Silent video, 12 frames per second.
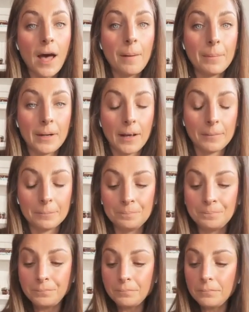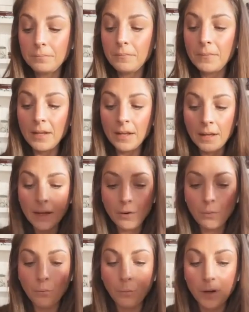happening.
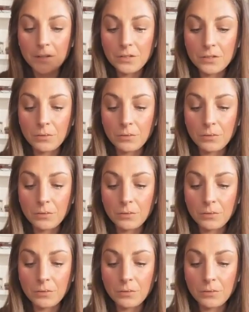Once